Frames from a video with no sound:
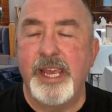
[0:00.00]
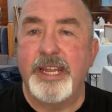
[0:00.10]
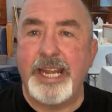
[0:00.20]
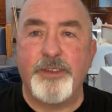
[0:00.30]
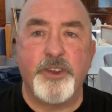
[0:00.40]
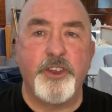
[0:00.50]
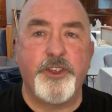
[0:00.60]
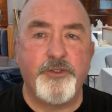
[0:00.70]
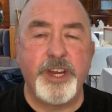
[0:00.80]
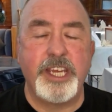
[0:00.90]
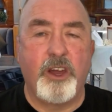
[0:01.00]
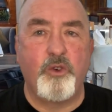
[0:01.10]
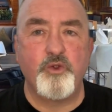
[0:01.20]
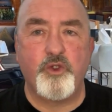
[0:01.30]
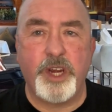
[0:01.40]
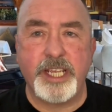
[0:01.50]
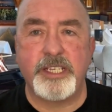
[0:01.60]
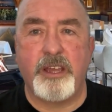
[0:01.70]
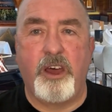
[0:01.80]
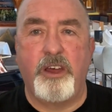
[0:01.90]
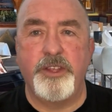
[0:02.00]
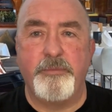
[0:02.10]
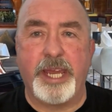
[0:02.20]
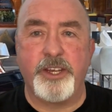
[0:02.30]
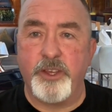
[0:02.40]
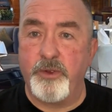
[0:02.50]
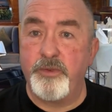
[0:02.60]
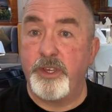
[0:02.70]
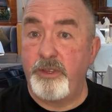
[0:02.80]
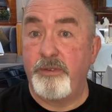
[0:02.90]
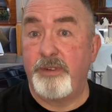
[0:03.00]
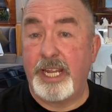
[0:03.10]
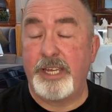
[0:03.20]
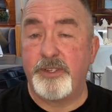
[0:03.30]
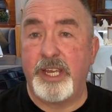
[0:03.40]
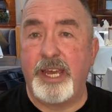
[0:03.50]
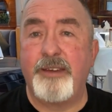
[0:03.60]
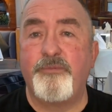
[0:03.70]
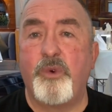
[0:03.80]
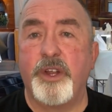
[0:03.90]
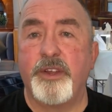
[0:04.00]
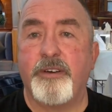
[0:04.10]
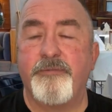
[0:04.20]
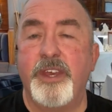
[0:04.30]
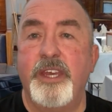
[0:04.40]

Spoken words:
Now, there are three cold drinks on the menu that you're allowed to have one of.